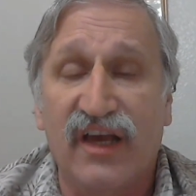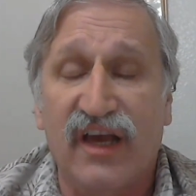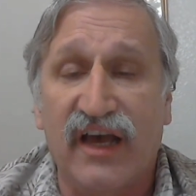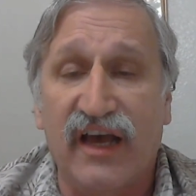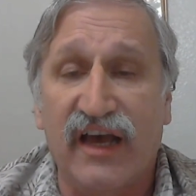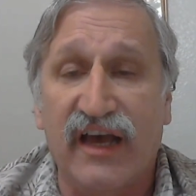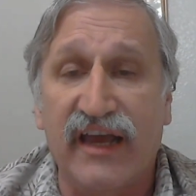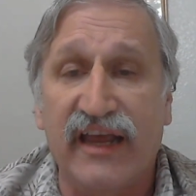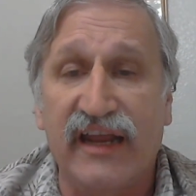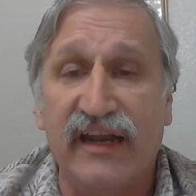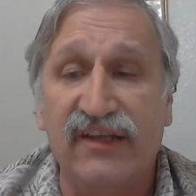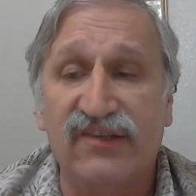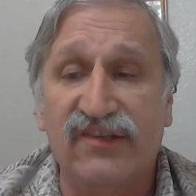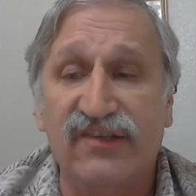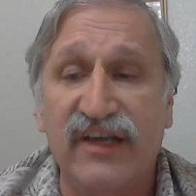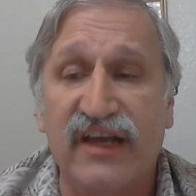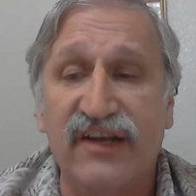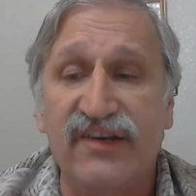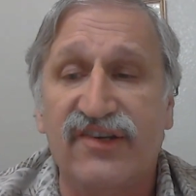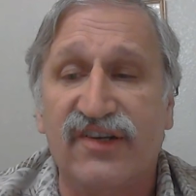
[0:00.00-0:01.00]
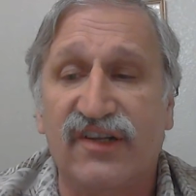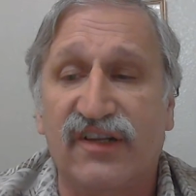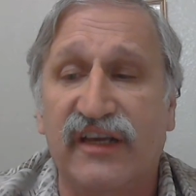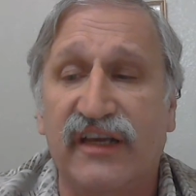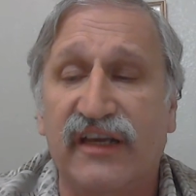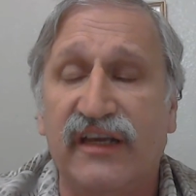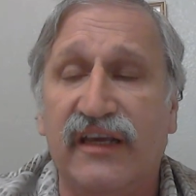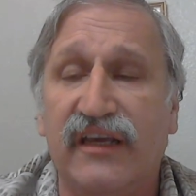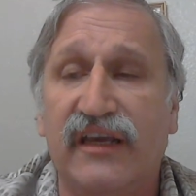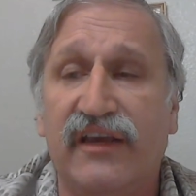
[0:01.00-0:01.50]
Uh, and
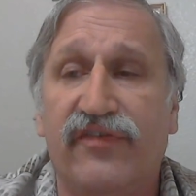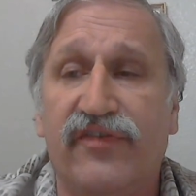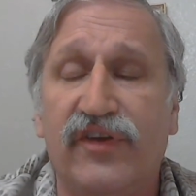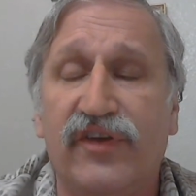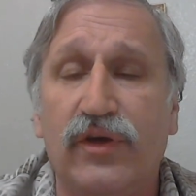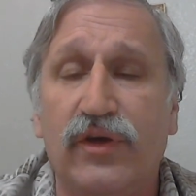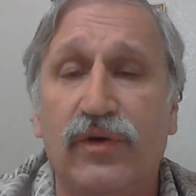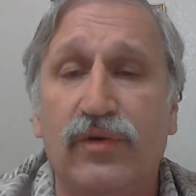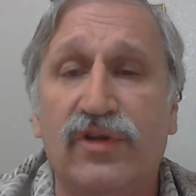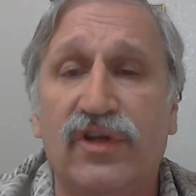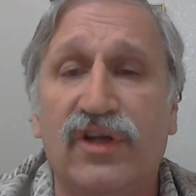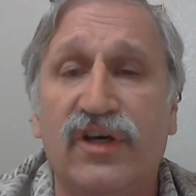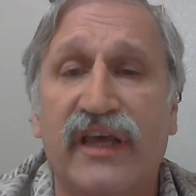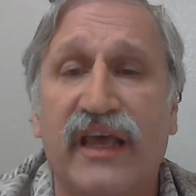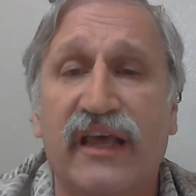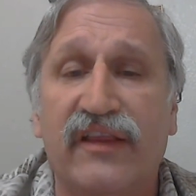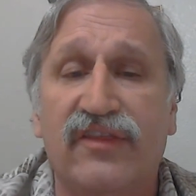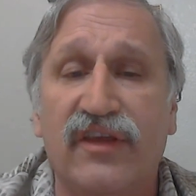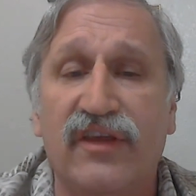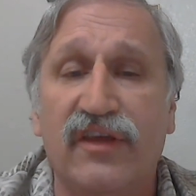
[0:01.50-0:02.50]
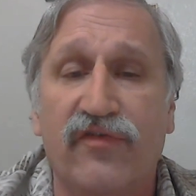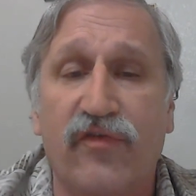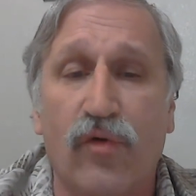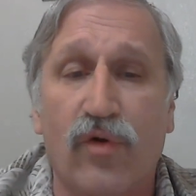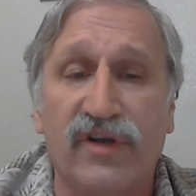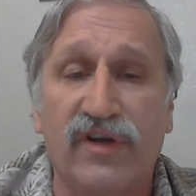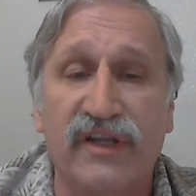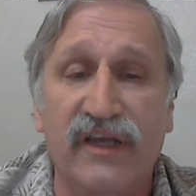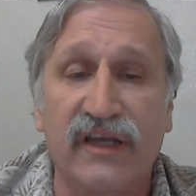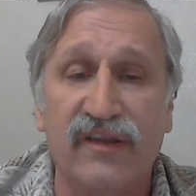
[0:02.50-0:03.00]
essentially, if you look at the
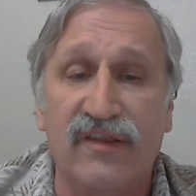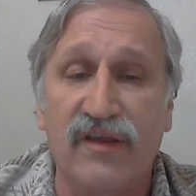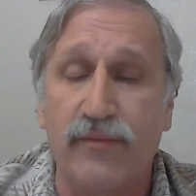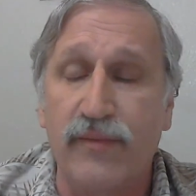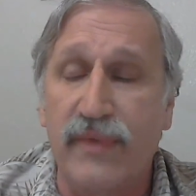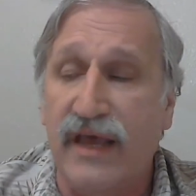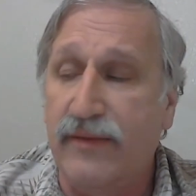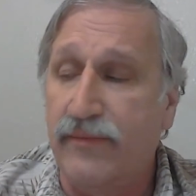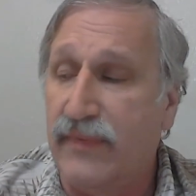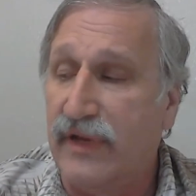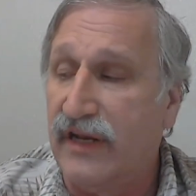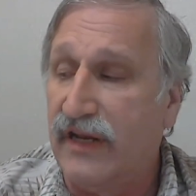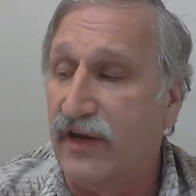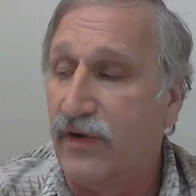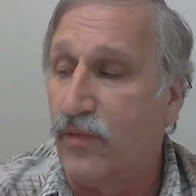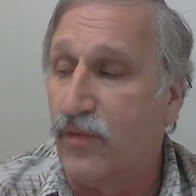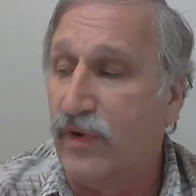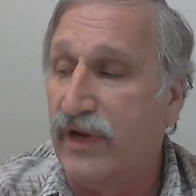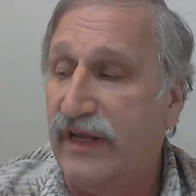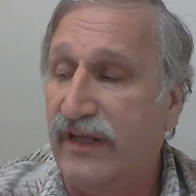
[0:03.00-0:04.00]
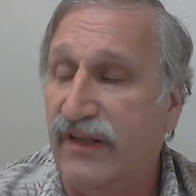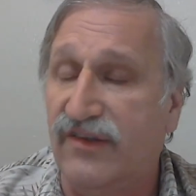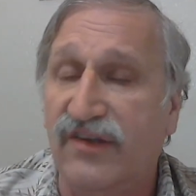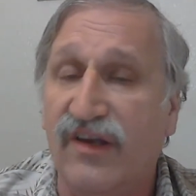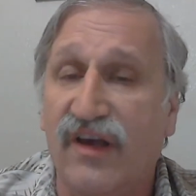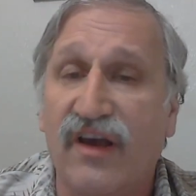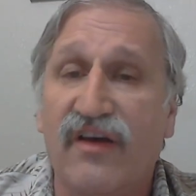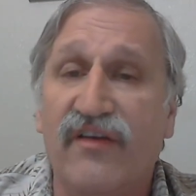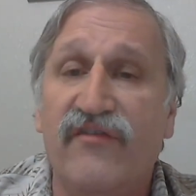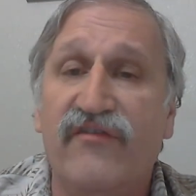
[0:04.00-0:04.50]
14th Amendment, it
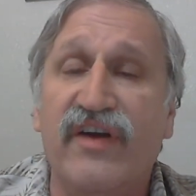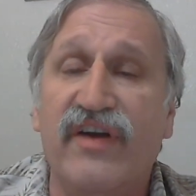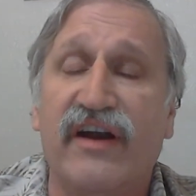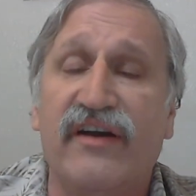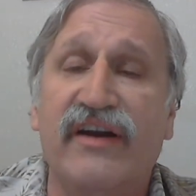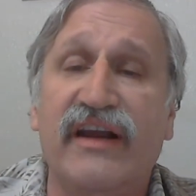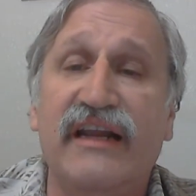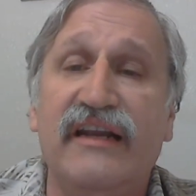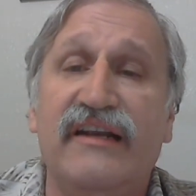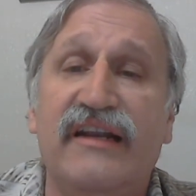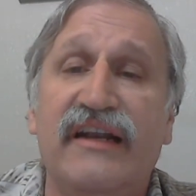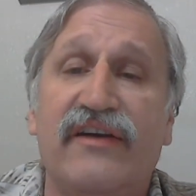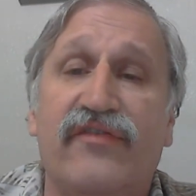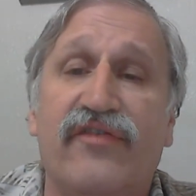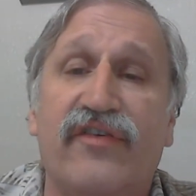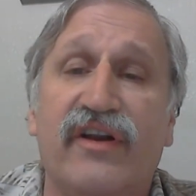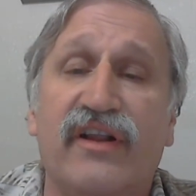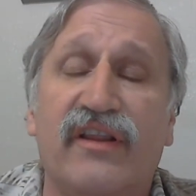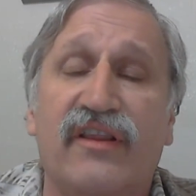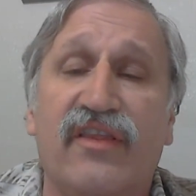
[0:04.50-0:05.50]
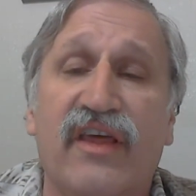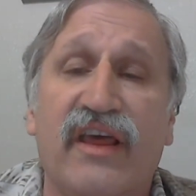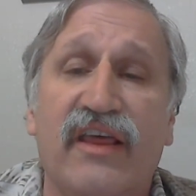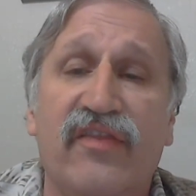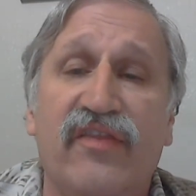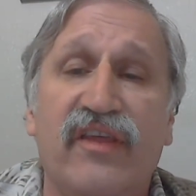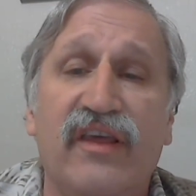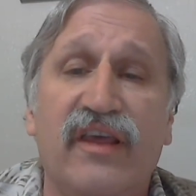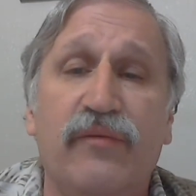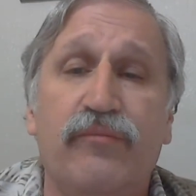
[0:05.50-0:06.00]
reads very different
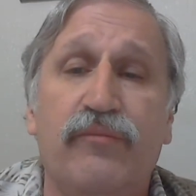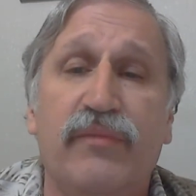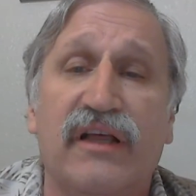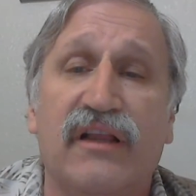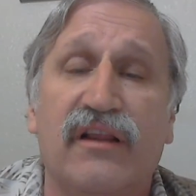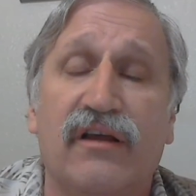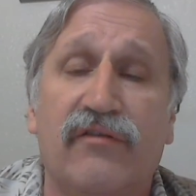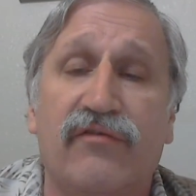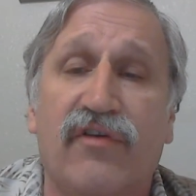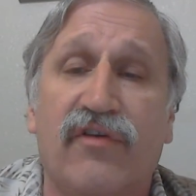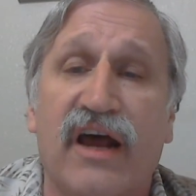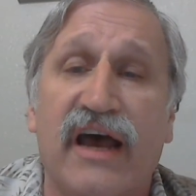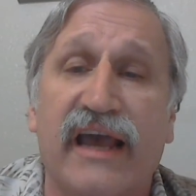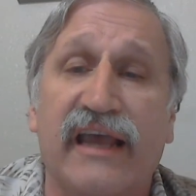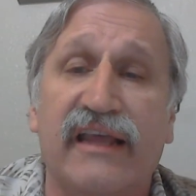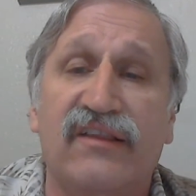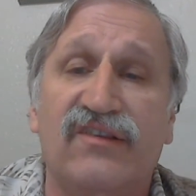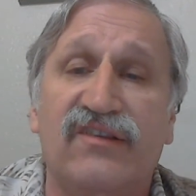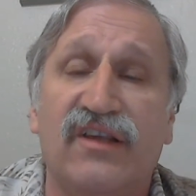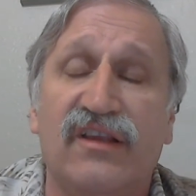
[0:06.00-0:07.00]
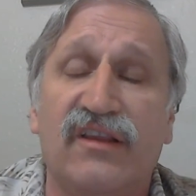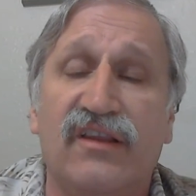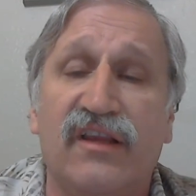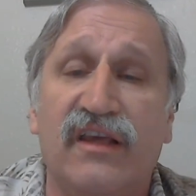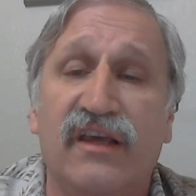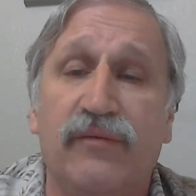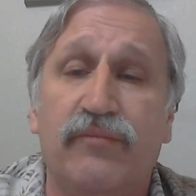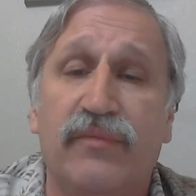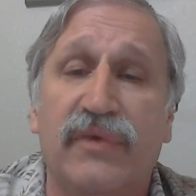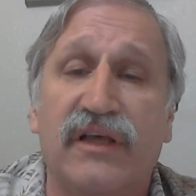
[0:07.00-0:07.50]
than the Bill of Rights. In
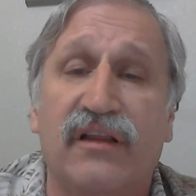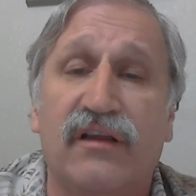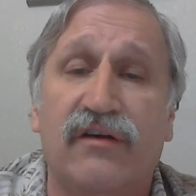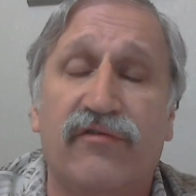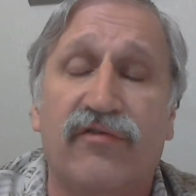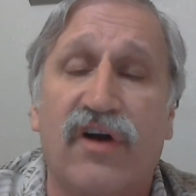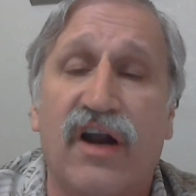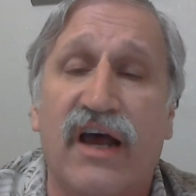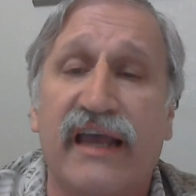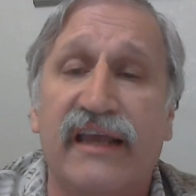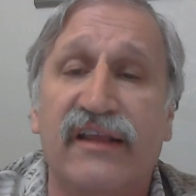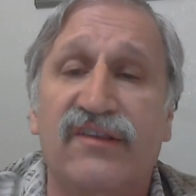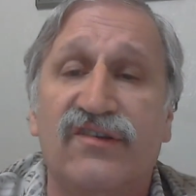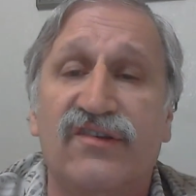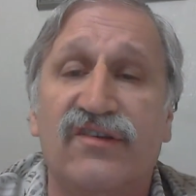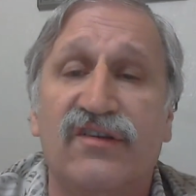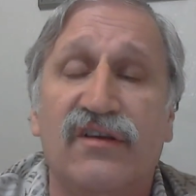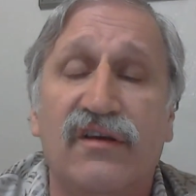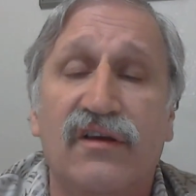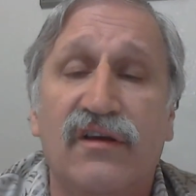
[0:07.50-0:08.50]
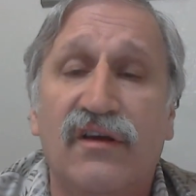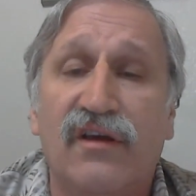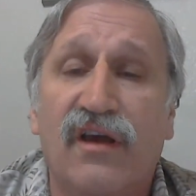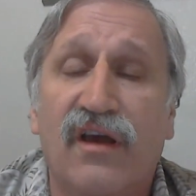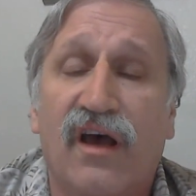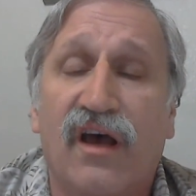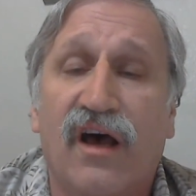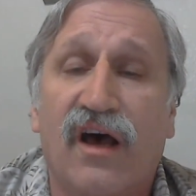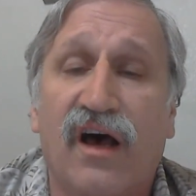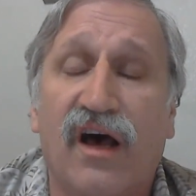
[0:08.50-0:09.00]
the Bill of Rights,
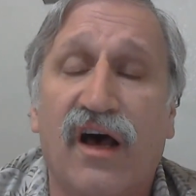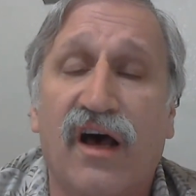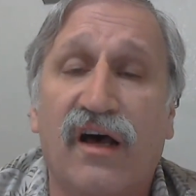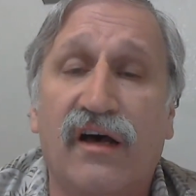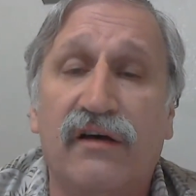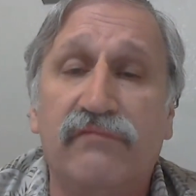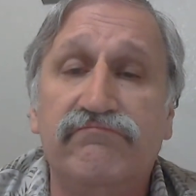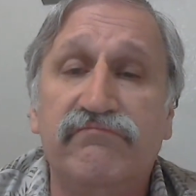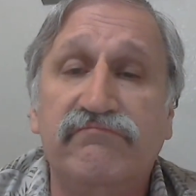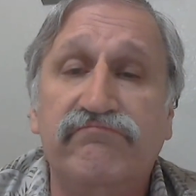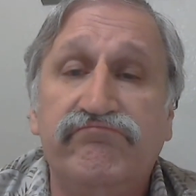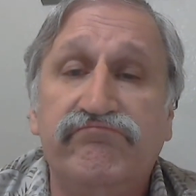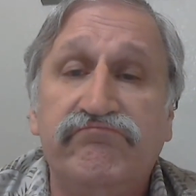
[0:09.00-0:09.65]
um,